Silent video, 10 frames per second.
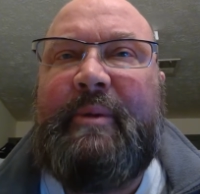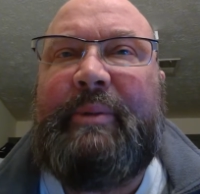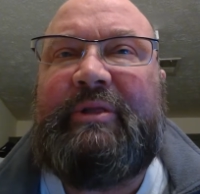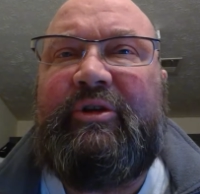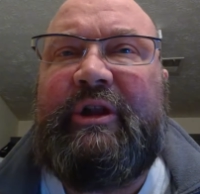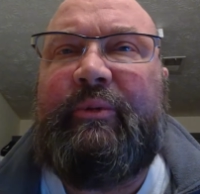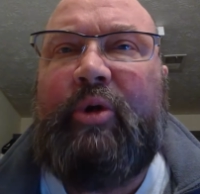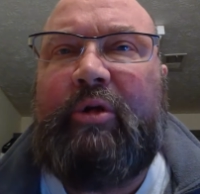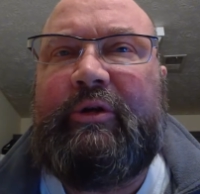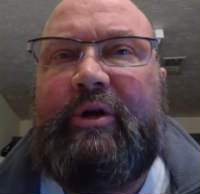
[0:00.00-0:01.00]
By looking at
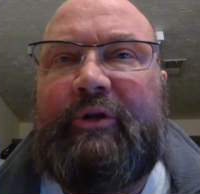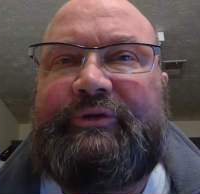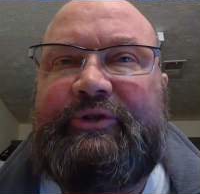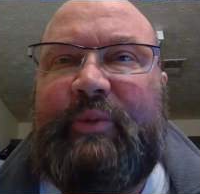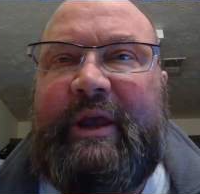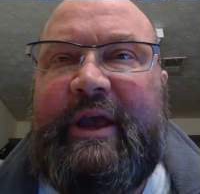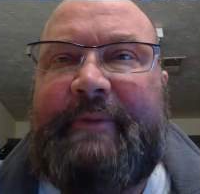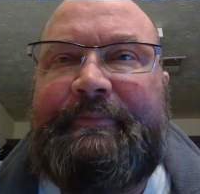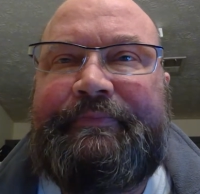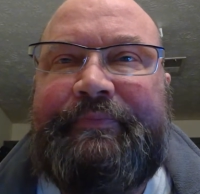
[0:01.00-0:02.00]
roller coasters, we
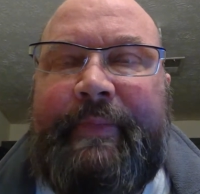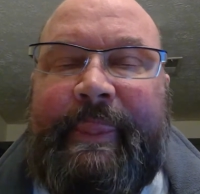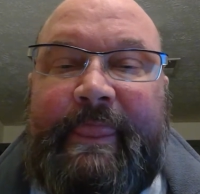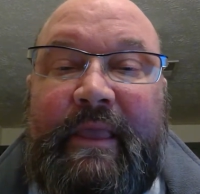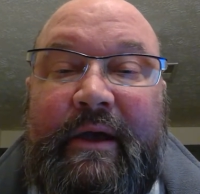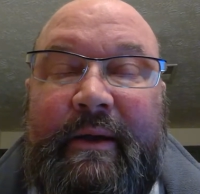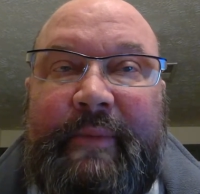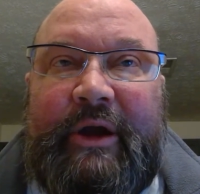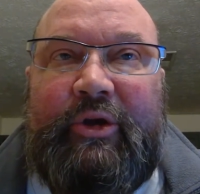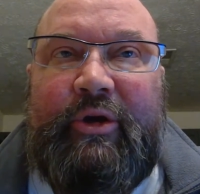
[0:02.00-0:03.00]
get
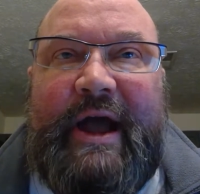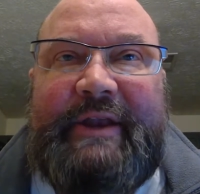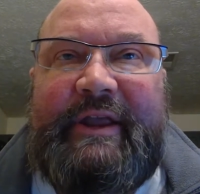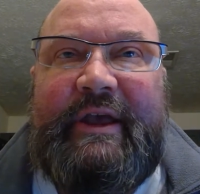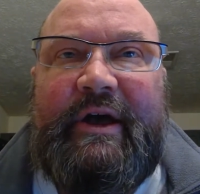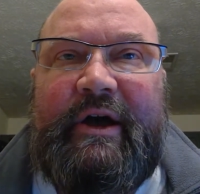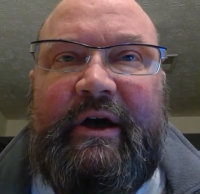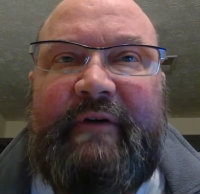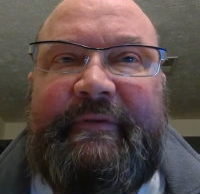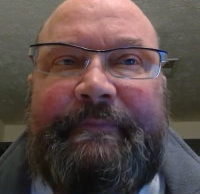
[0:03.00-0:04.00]
a good idea
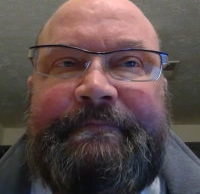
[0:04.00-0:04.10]
of